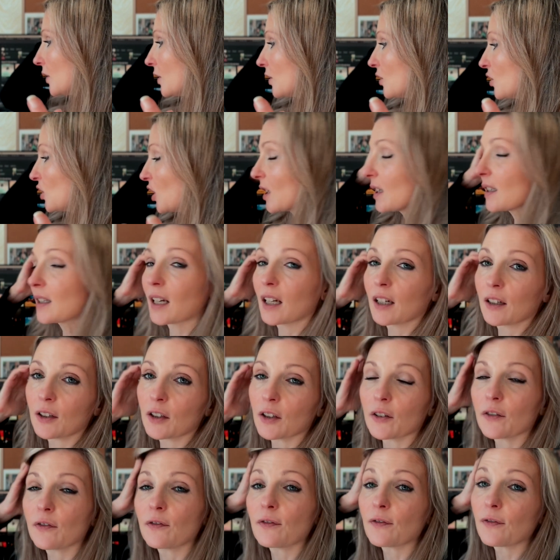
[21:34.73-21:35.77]
just
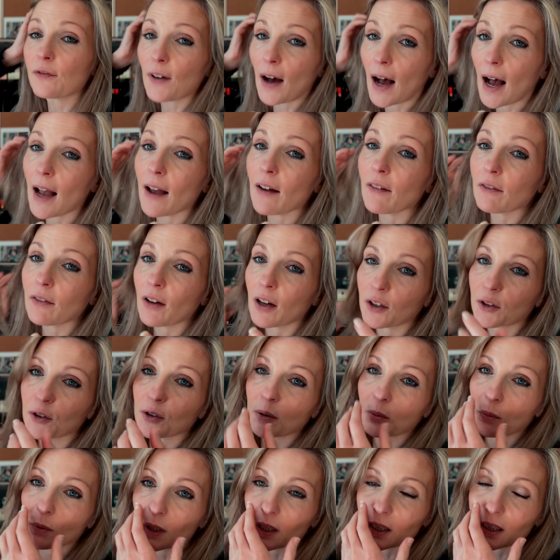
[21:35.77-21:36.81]
under
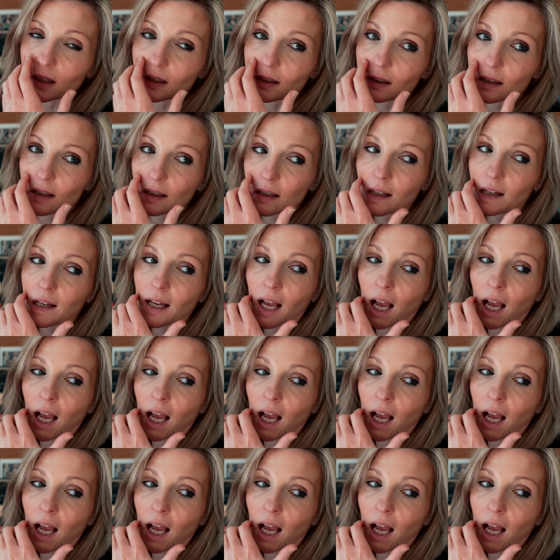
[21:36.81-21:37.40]
500 words